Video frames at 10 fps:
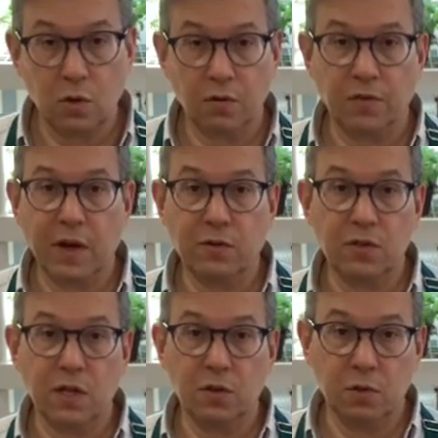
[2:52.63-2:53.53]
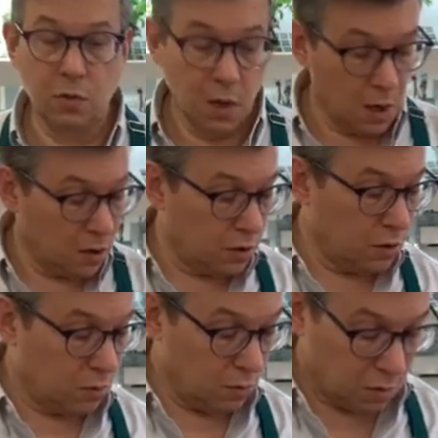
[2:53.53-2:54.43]
or flowers that
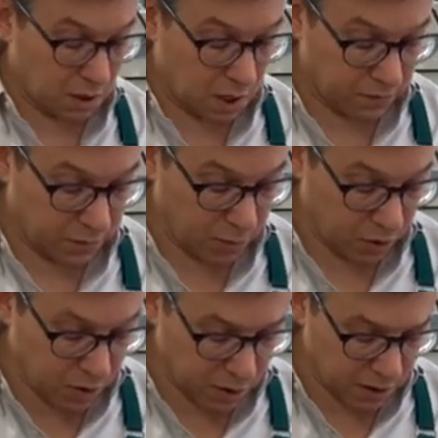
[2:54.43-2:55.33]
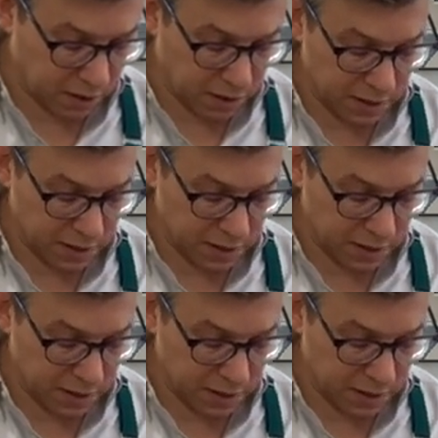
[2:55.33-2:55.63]
you cut from your garden,